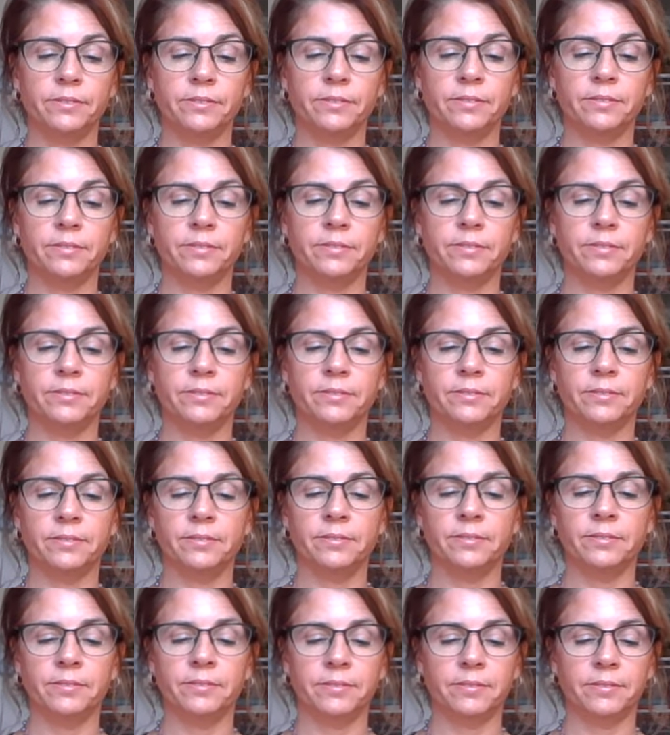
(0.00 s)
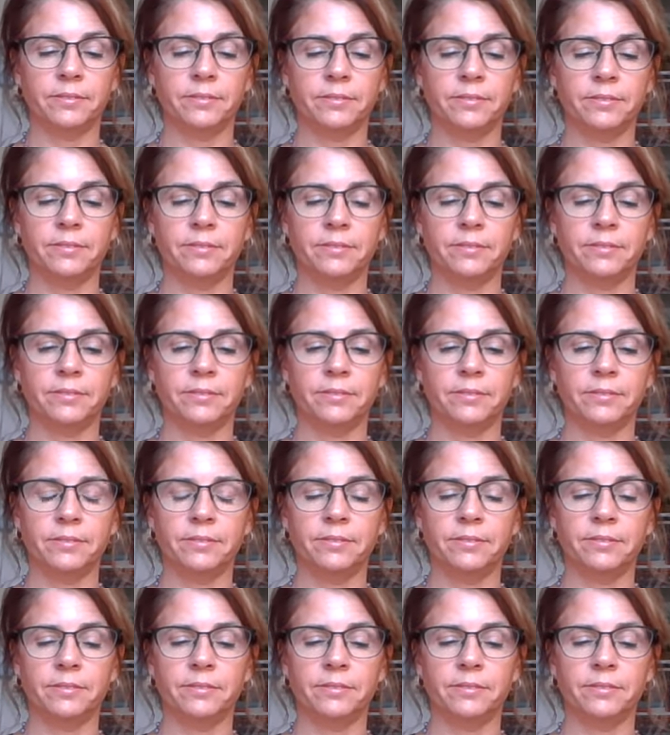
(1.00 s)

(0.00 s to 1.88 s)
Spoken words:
Nobody speaks.